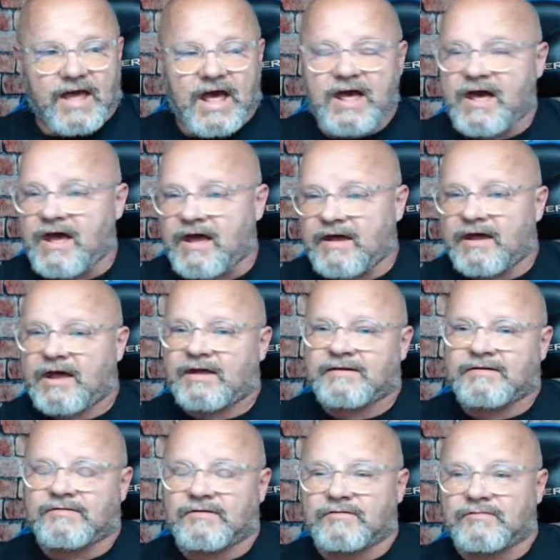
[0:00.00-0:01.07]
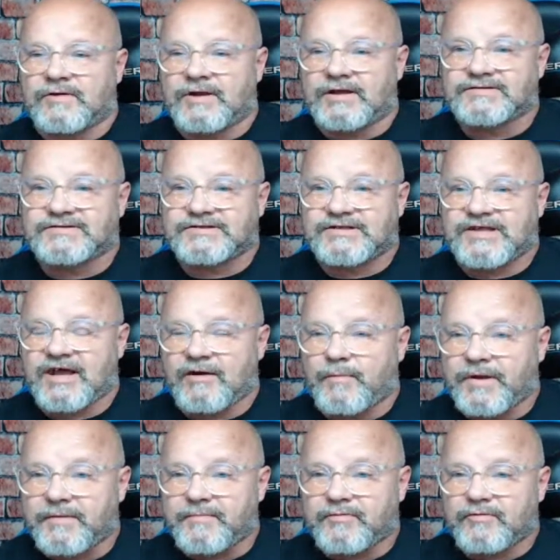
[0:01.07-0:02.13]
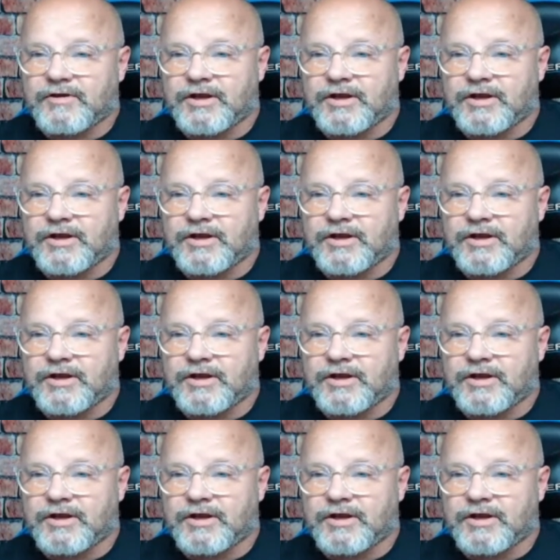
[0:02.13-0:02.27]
I don't know what else to tell people.